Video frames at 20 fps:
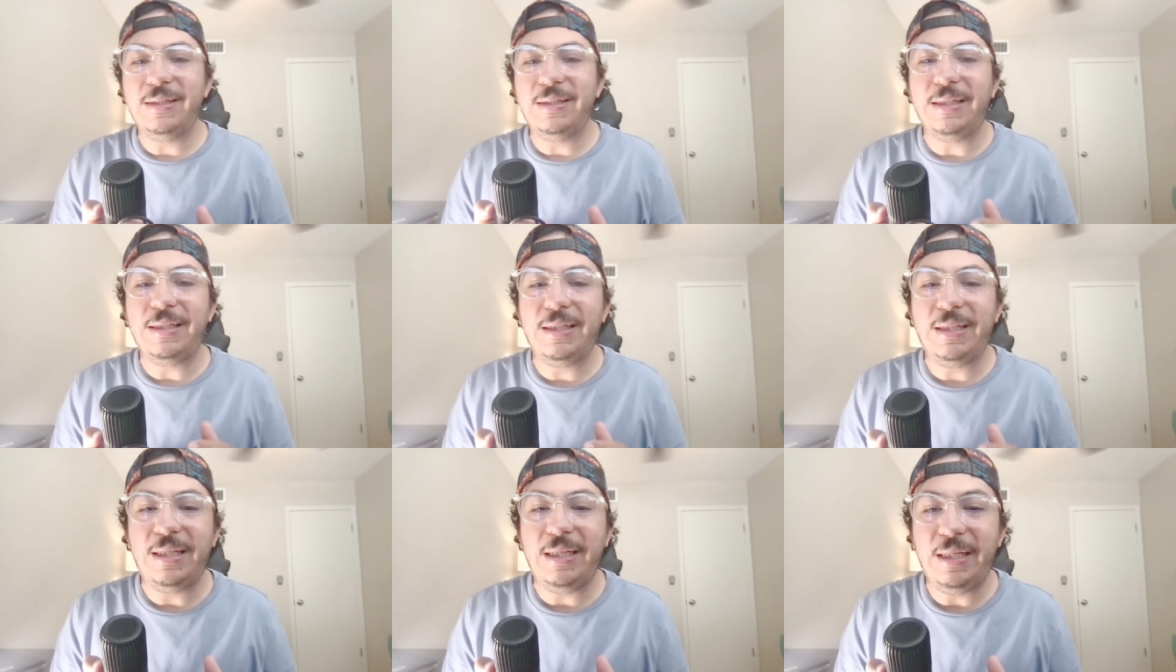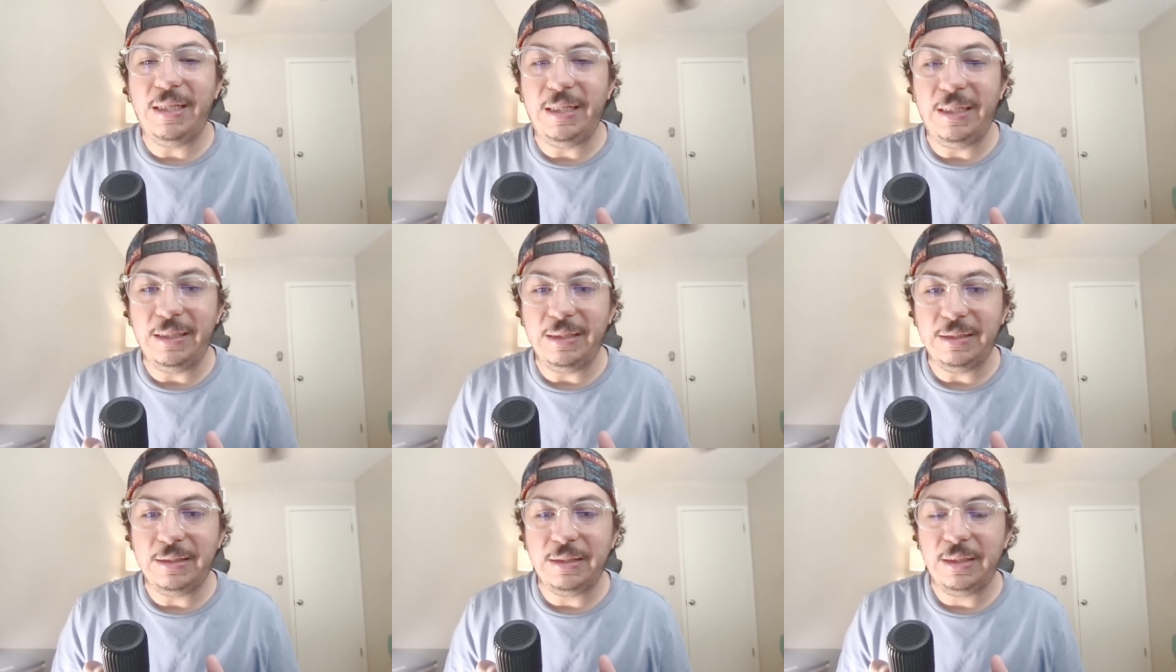the
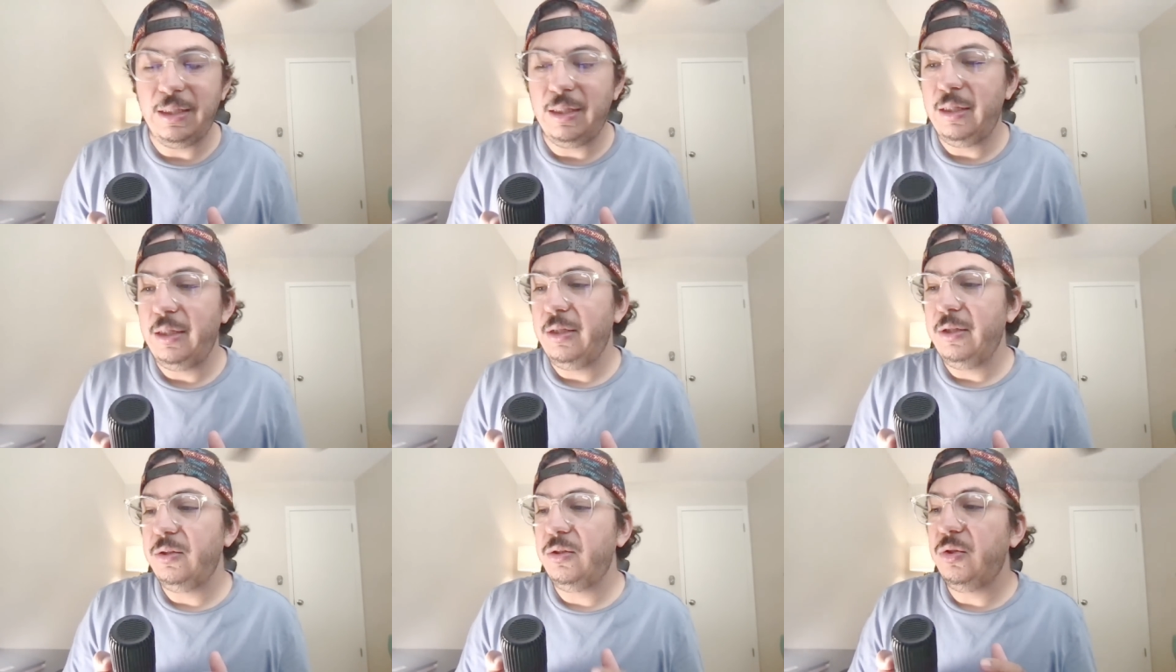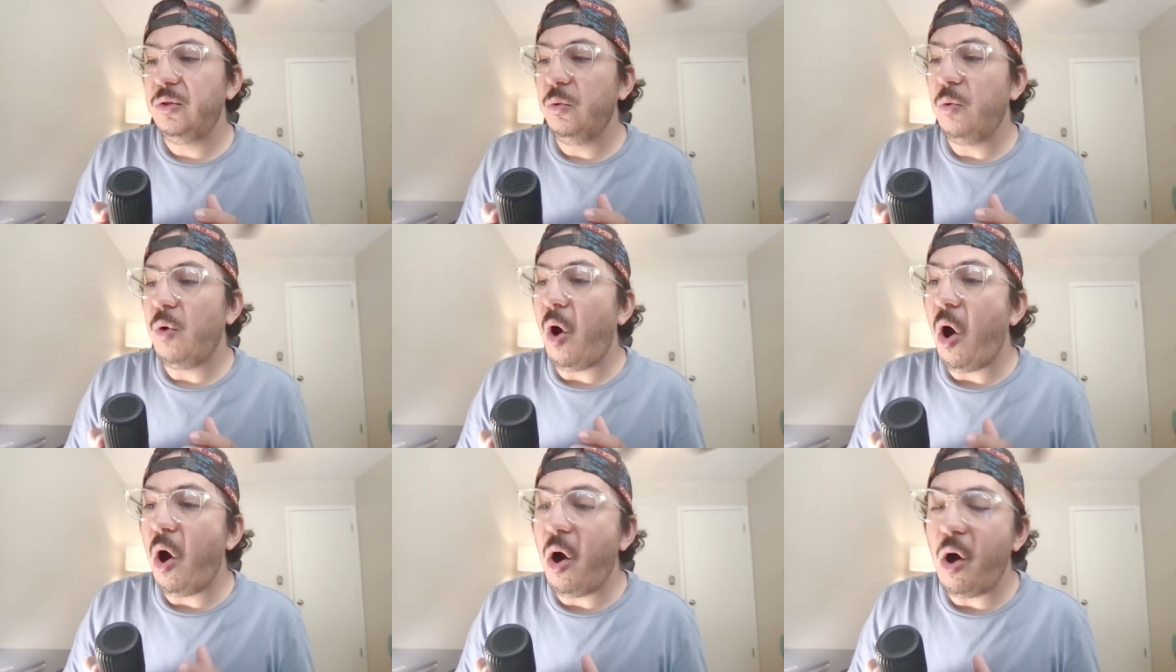keys
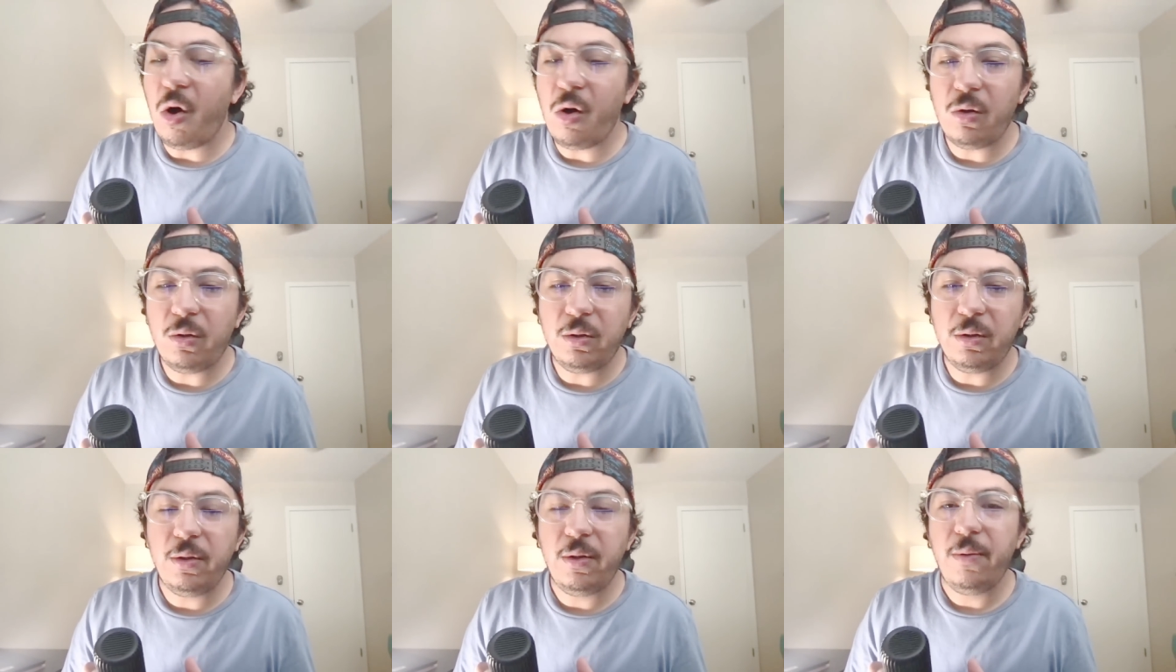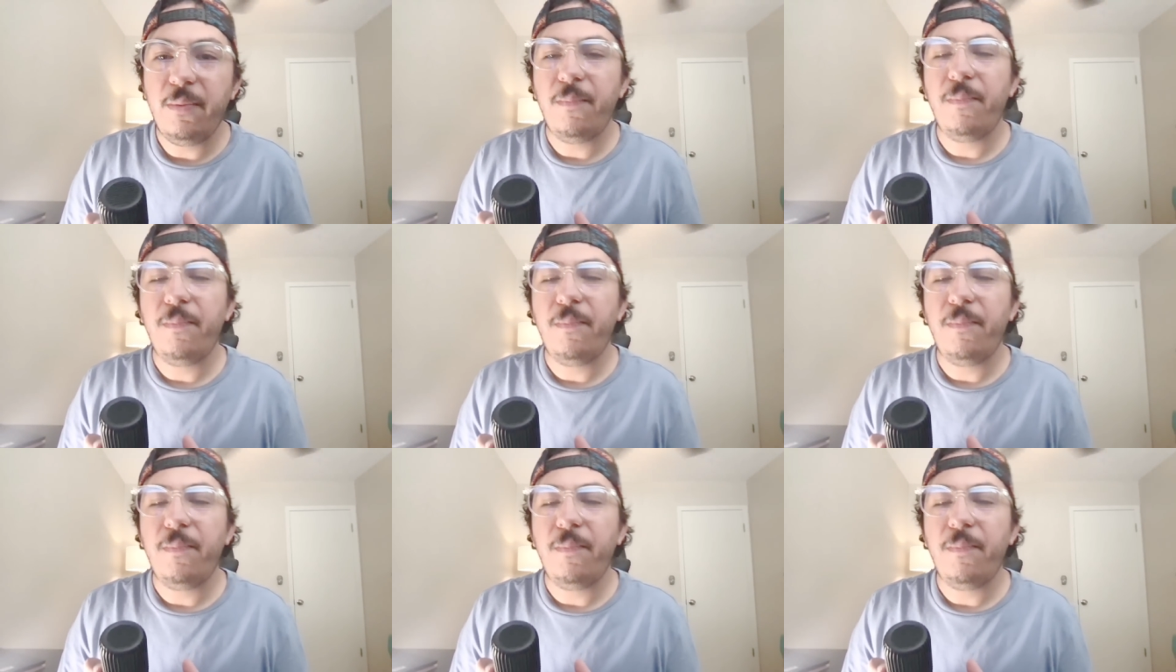to all